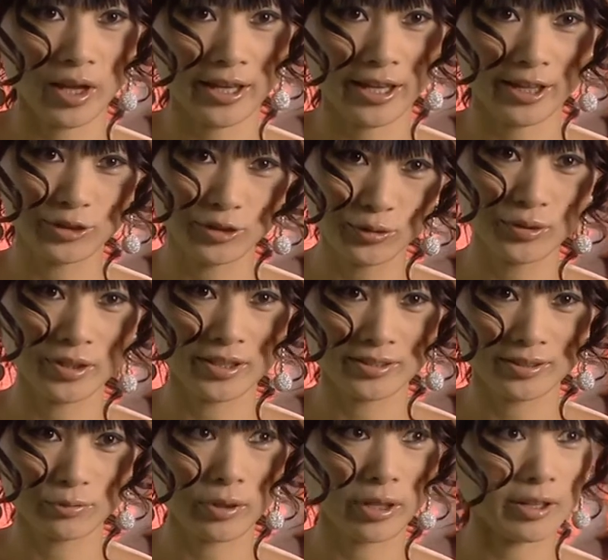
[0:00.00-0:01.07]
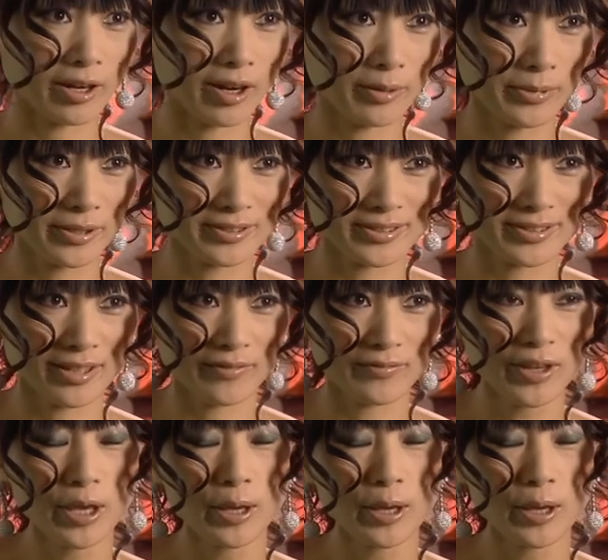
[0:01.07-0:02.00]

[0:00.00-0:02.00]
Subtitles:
can do it, red carpet stuff.